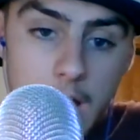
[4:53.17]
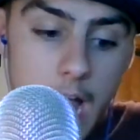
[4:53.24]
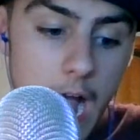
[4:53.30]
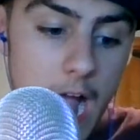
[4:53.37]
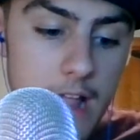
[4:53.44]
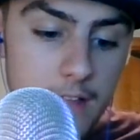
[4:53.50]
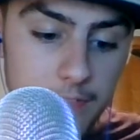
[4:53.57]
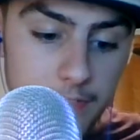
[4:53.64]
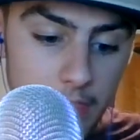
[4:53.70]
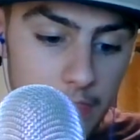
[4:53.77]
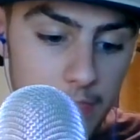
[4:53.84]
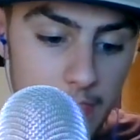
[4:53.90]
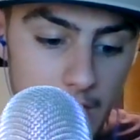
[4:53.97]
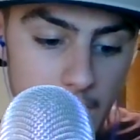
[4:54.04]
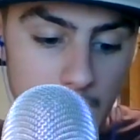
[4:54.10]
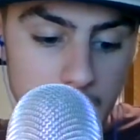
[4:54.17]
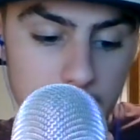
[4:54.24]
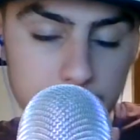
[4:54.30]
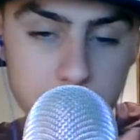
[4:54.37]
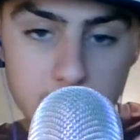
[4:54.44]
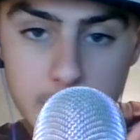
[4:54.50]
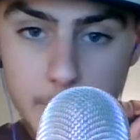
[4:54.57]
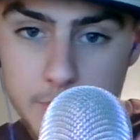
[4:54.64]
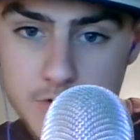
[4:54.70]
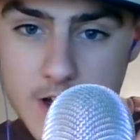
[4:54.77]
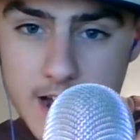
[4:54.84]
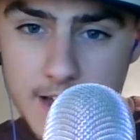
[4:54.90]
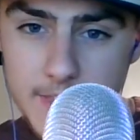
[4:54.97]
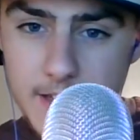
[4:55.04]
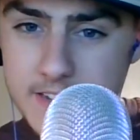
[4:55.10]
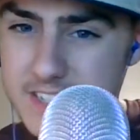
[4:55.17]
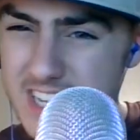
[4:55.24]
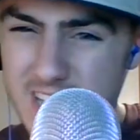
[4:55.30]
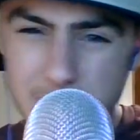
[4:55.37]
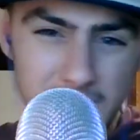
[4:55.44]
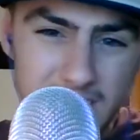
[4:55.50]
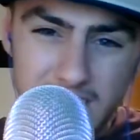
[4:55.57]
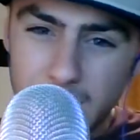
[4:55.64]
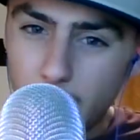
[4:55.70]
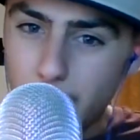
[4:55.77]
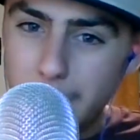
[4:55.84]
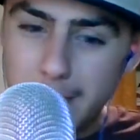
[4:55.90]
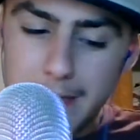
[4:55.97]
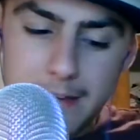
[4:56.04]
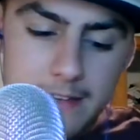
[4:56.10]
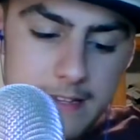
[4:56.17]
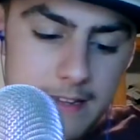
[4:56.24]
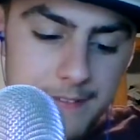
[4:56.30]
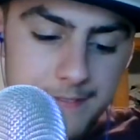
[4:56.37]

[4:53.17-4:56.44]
I have kept track of that team a little bit